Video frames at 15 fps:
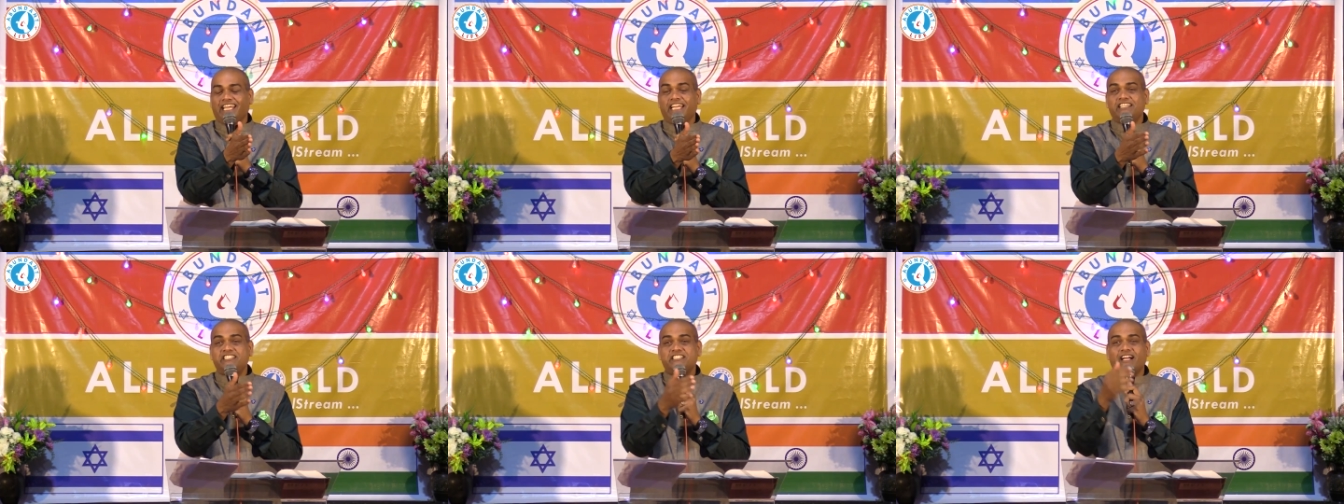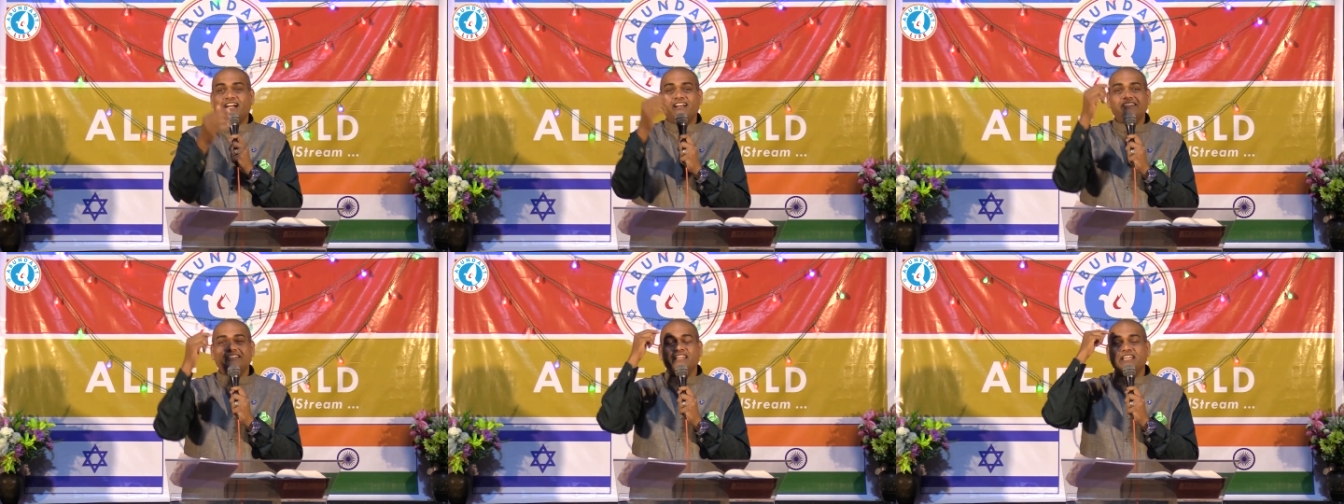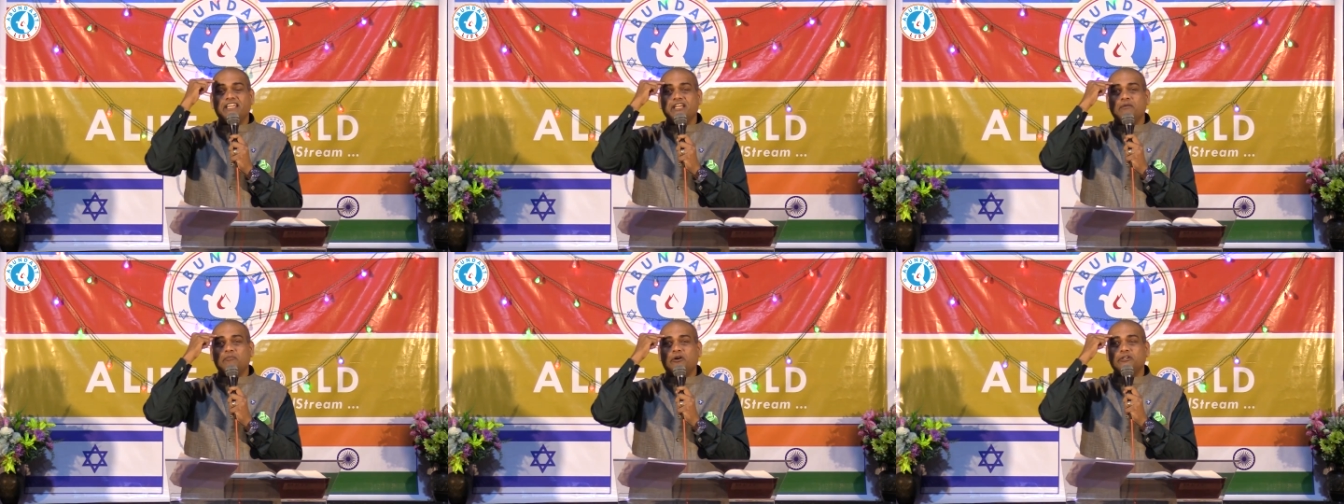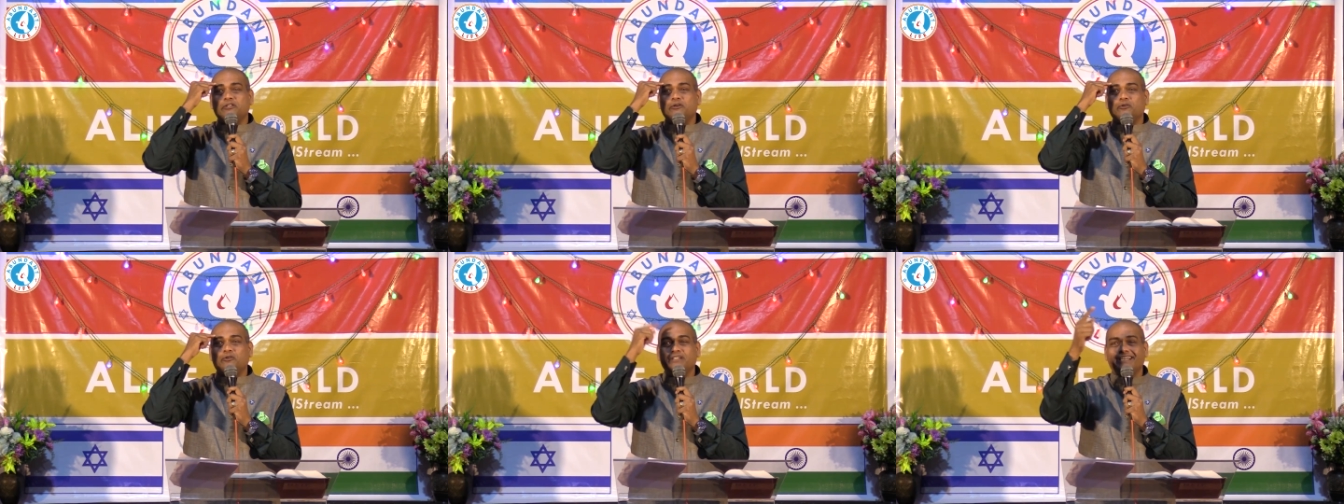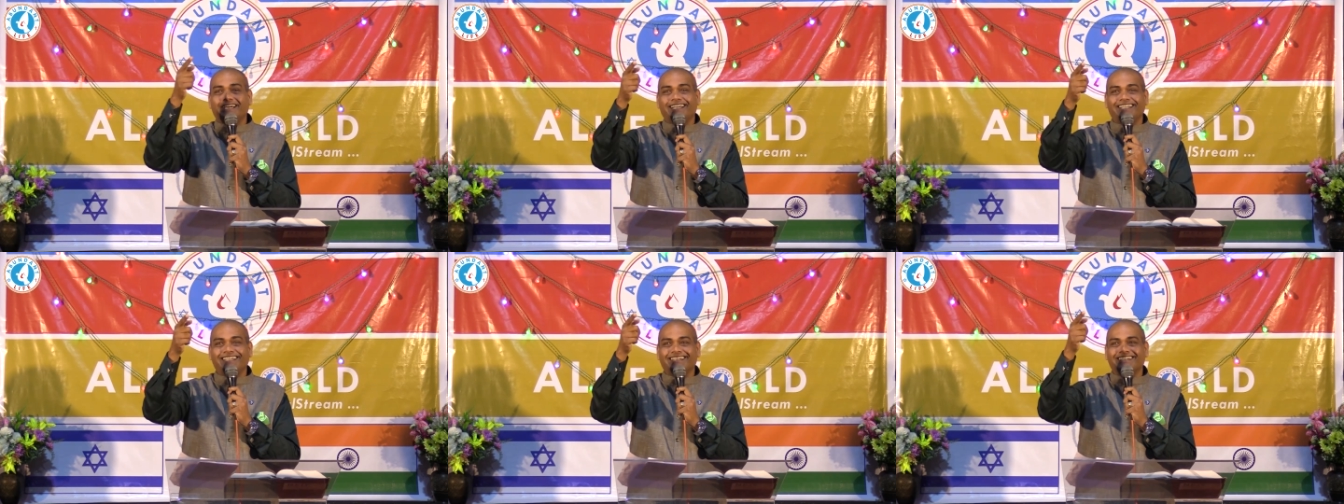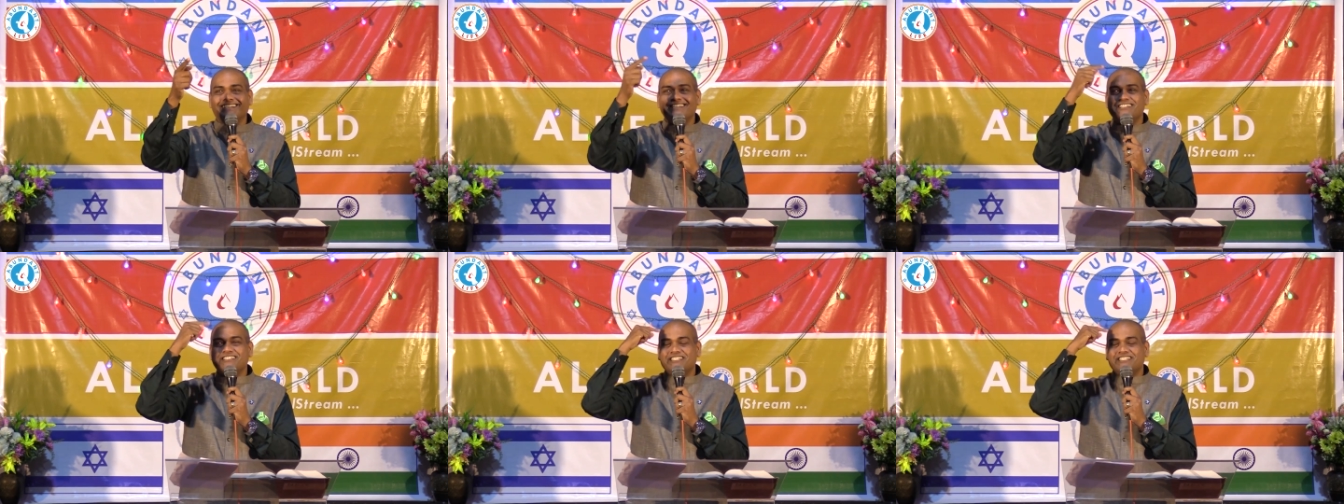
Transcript: He start thinking about your own career.